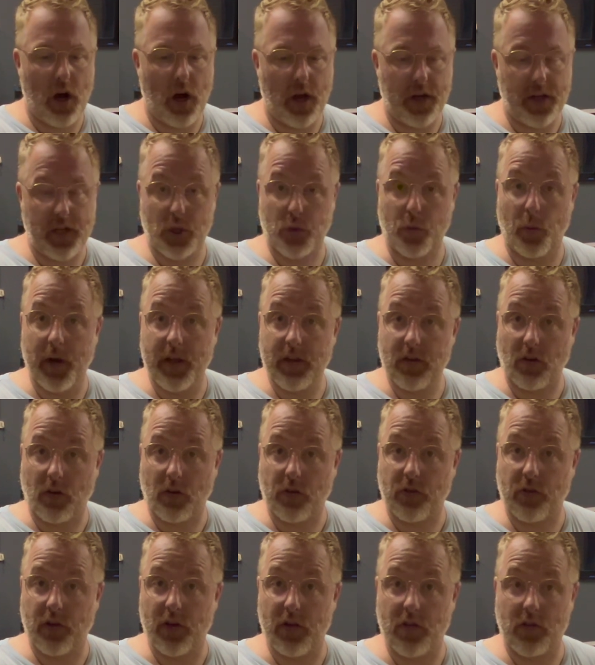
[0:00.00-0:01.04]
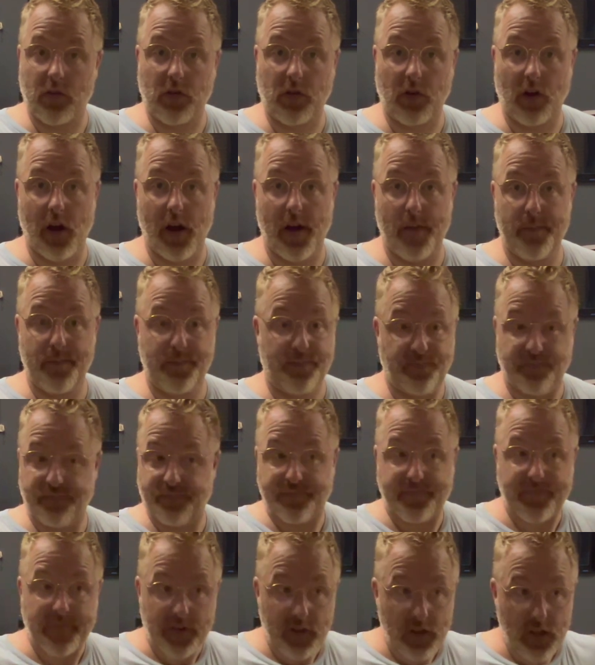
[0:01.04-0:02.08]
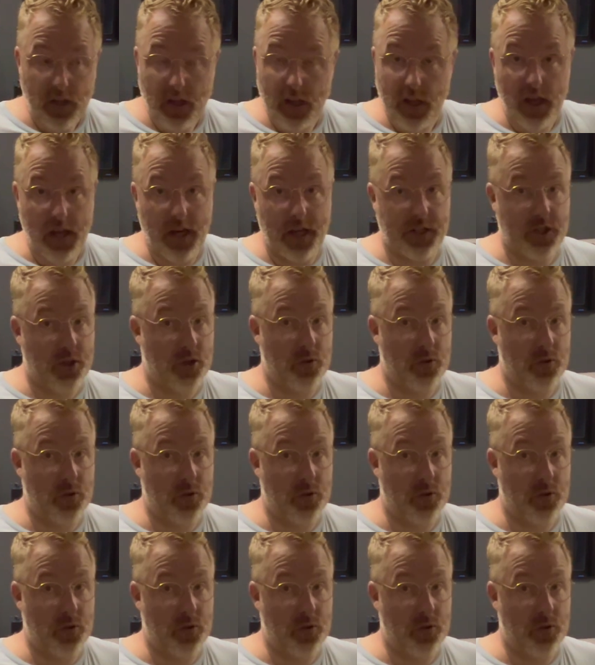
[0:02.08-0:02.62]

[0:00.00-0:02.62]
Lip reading: this winter, since it's